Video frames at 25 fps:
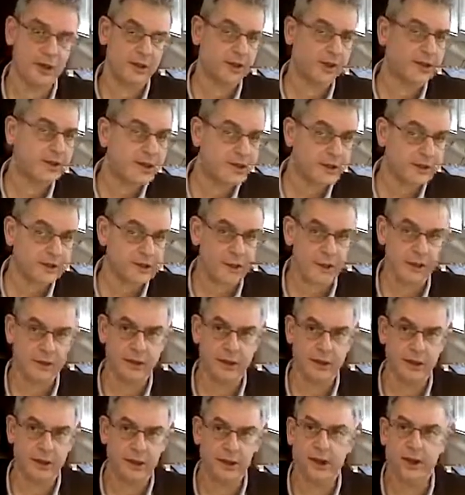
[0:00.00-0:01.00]
and
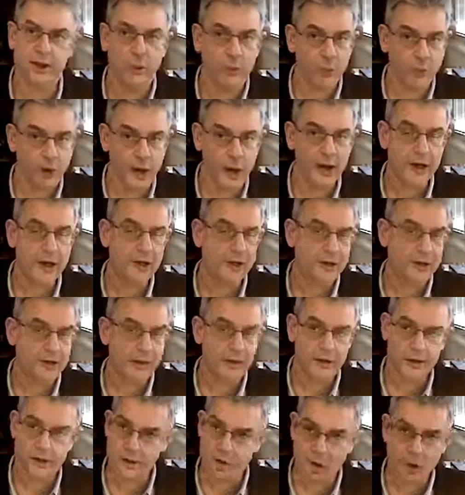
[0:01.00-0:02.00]
understand why
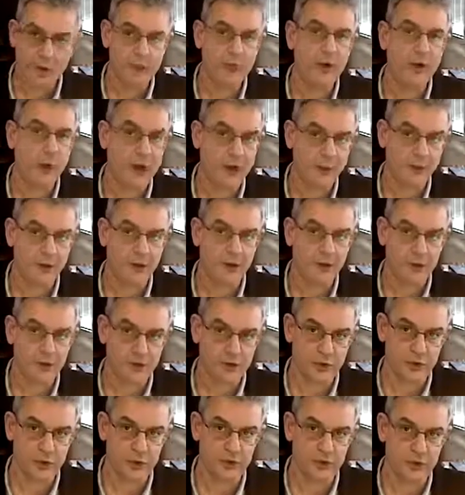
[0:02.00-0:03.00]
the overwhelming
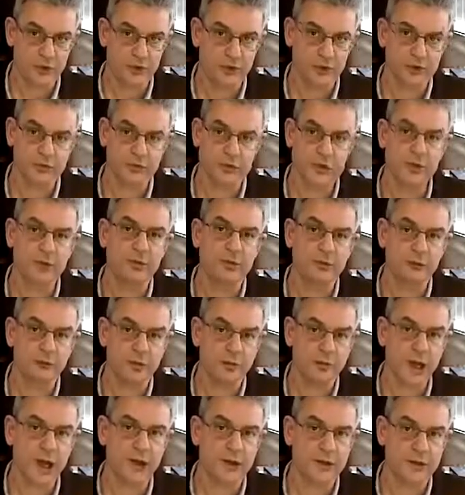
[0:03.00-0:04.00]
majority of treatment
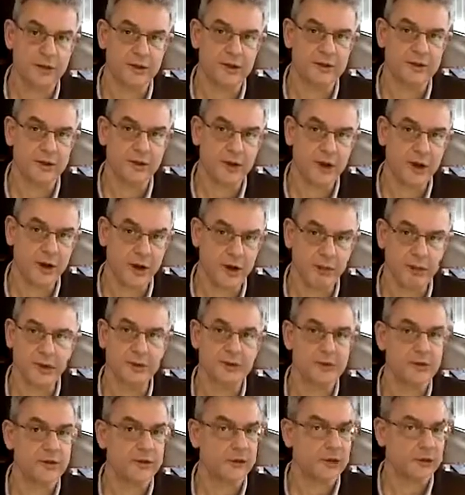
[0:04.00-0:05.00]
modalities and
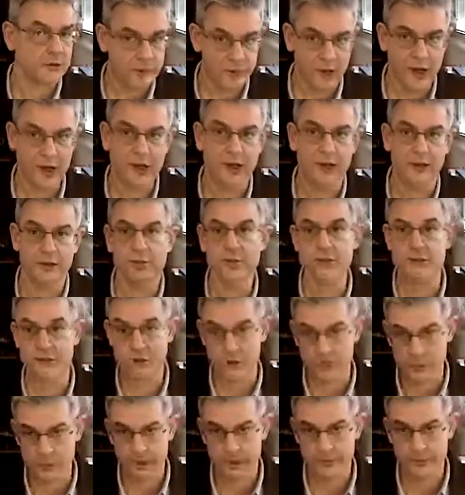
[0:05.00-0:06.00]
therapies failed
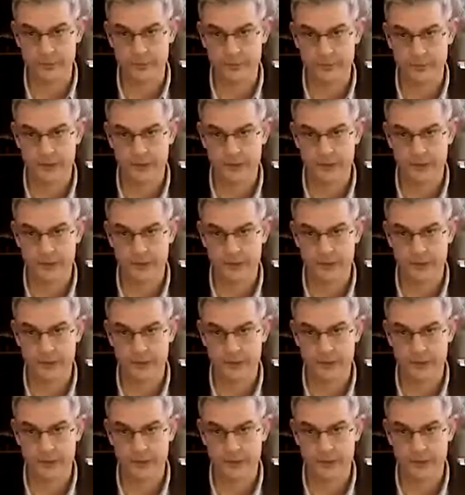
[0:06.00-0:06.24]
miserably